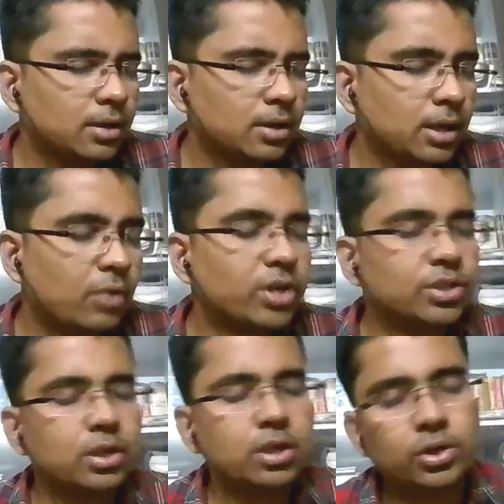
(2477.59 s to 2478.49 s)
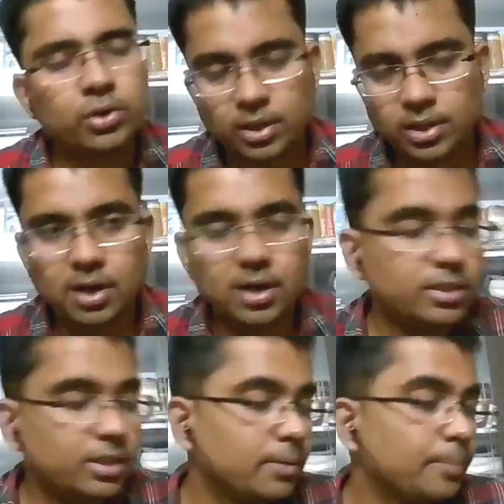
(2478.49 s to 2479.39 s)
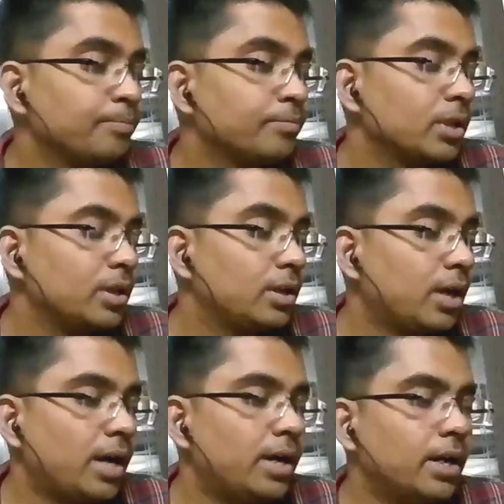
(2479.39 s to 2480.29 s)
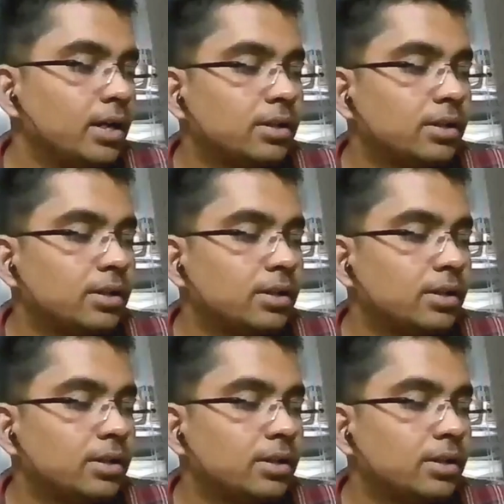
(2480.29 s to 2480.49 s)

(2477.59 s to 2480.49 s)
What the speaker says: conversion into another religion, and